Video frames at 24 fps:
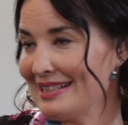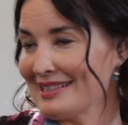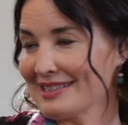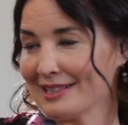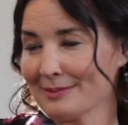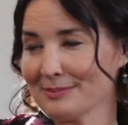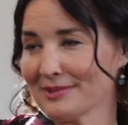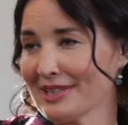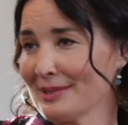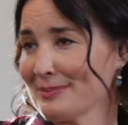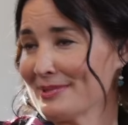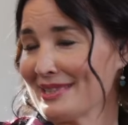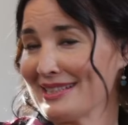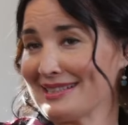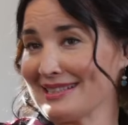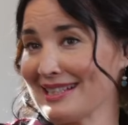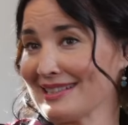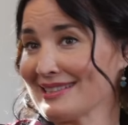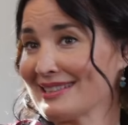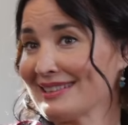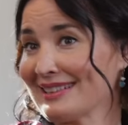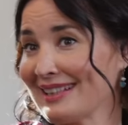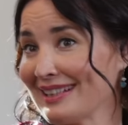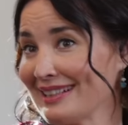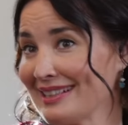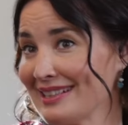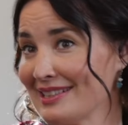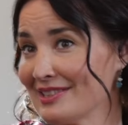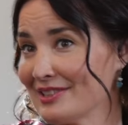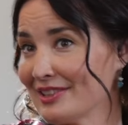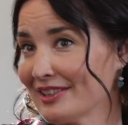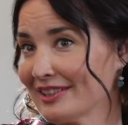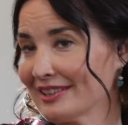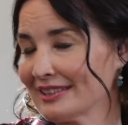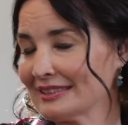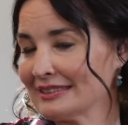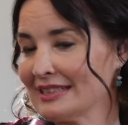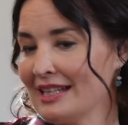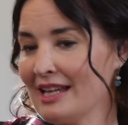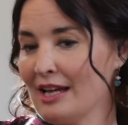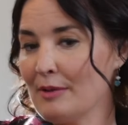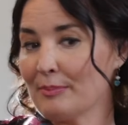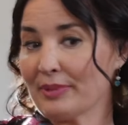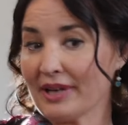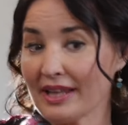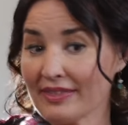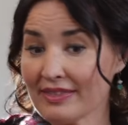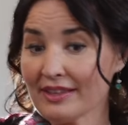Sometimes it doesn't get easier.
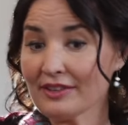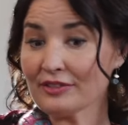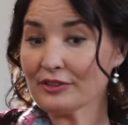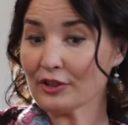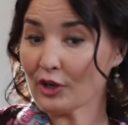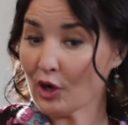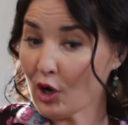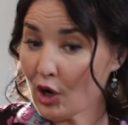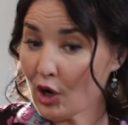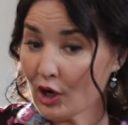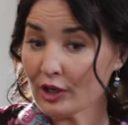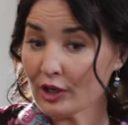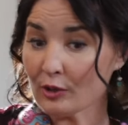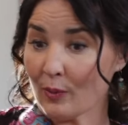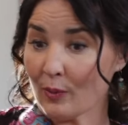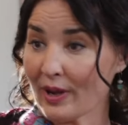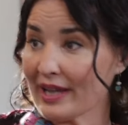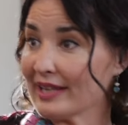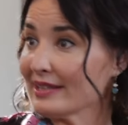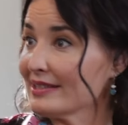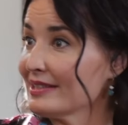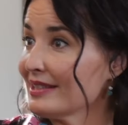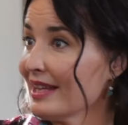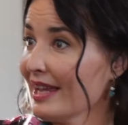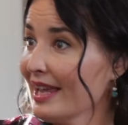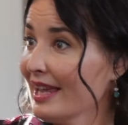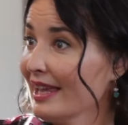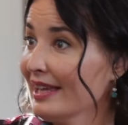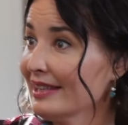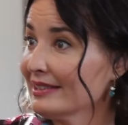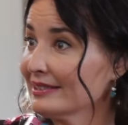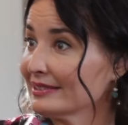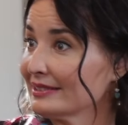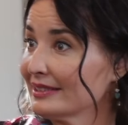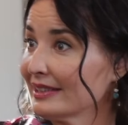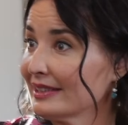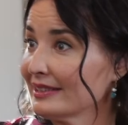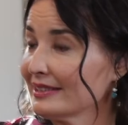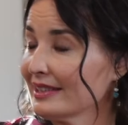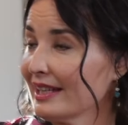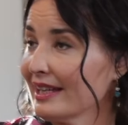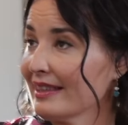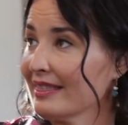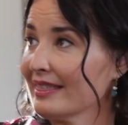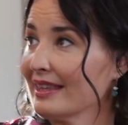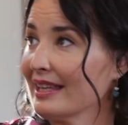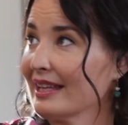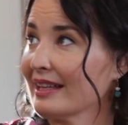But I think there are ways to handle it. I
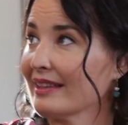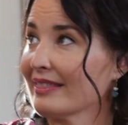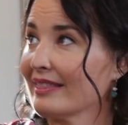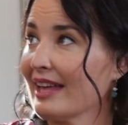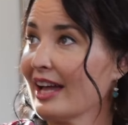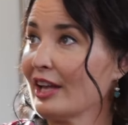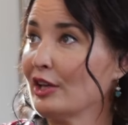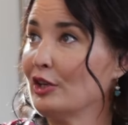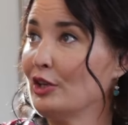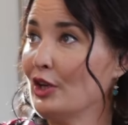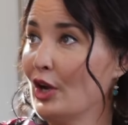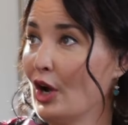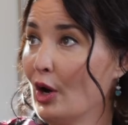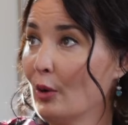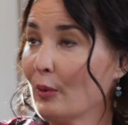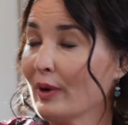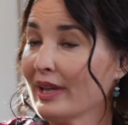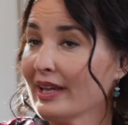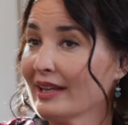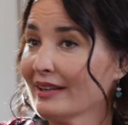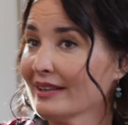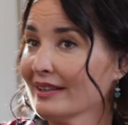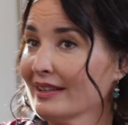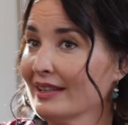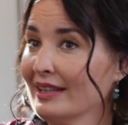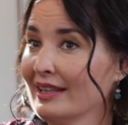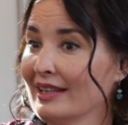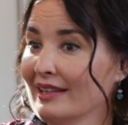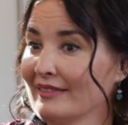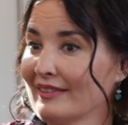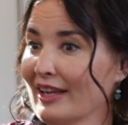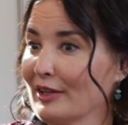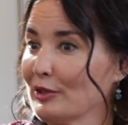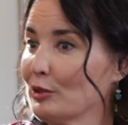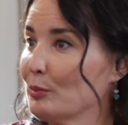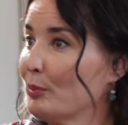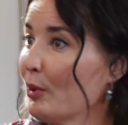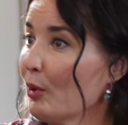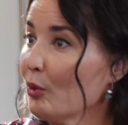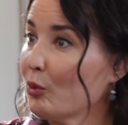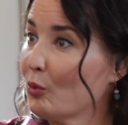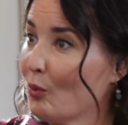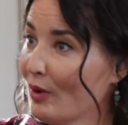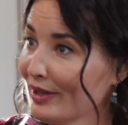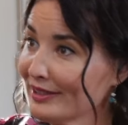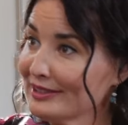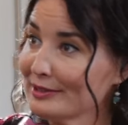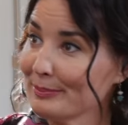think that knowing that you both
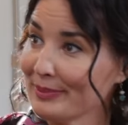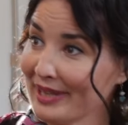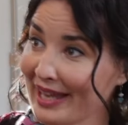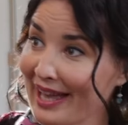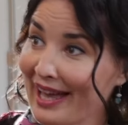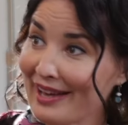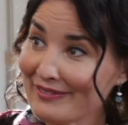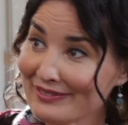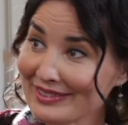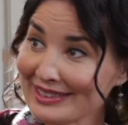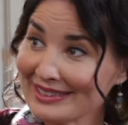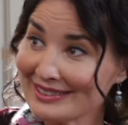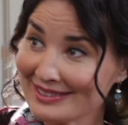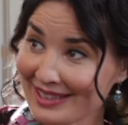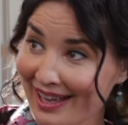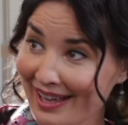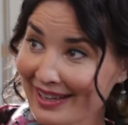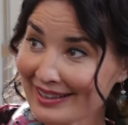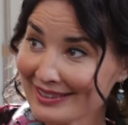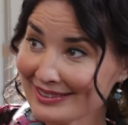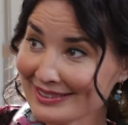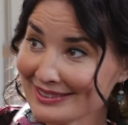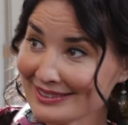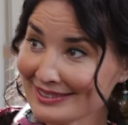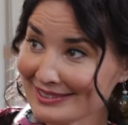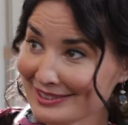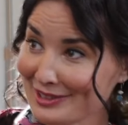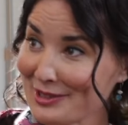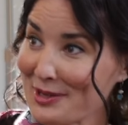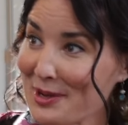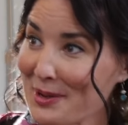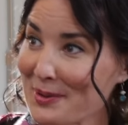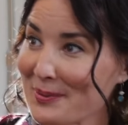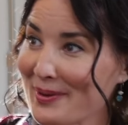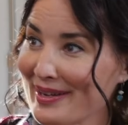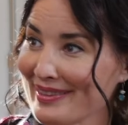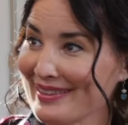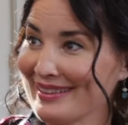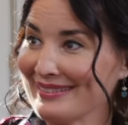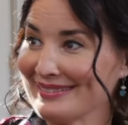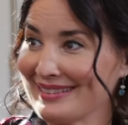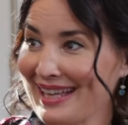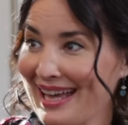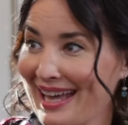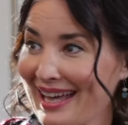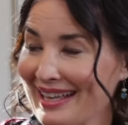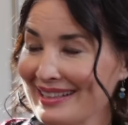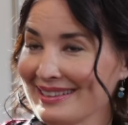want to be having sex, you know, I think
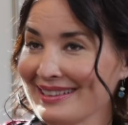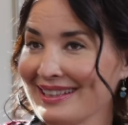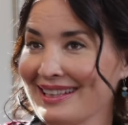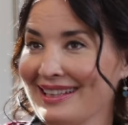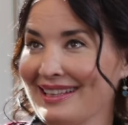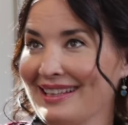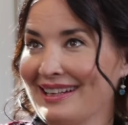that.